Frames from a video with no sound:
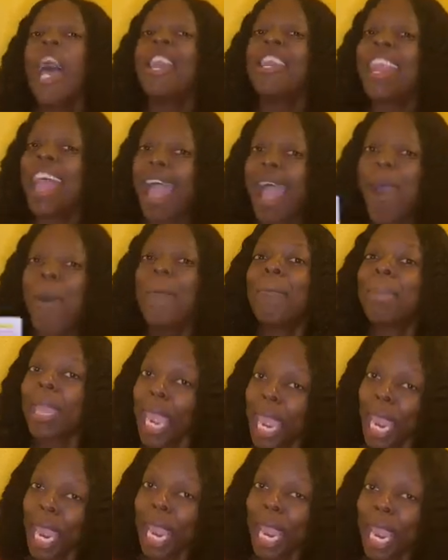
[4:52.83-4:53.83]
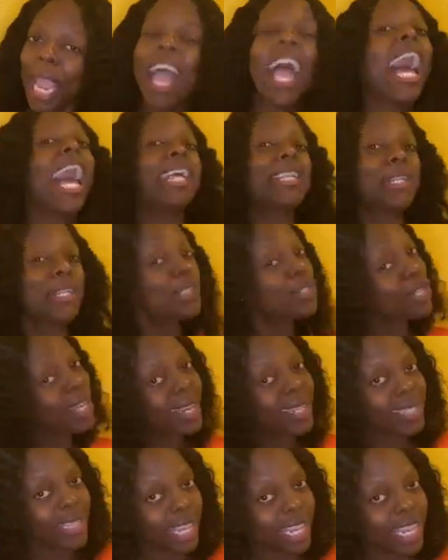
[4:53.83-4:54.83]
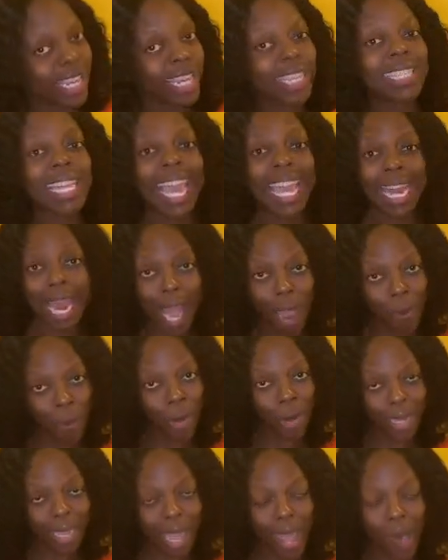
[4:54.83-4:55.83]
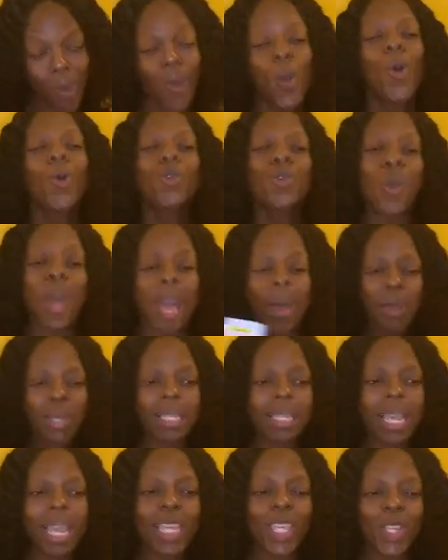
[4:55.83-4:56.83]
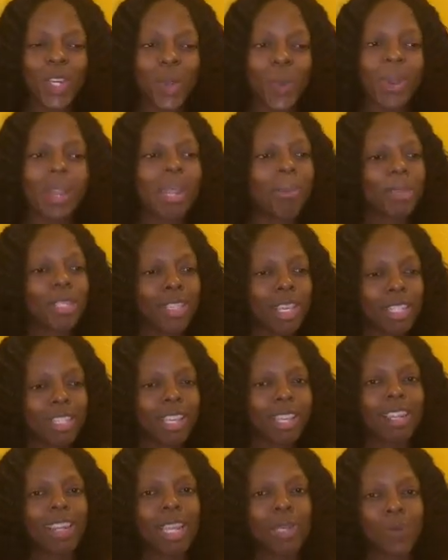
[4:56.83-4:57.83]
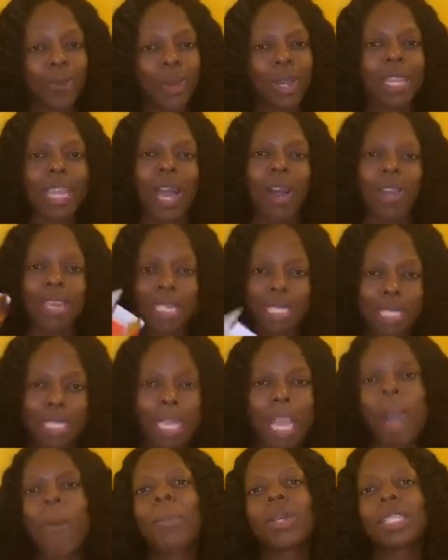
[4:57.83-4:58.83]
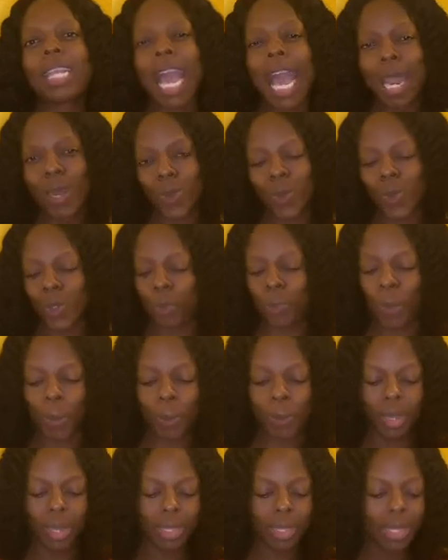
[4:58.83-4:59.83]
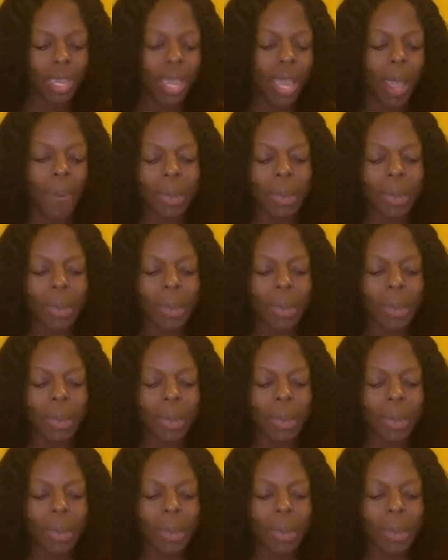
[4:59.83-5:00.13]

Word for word: Now, me, I just started taking these and I work out. So I was like, you know what, let me start taking these workout and see how much I lose per month.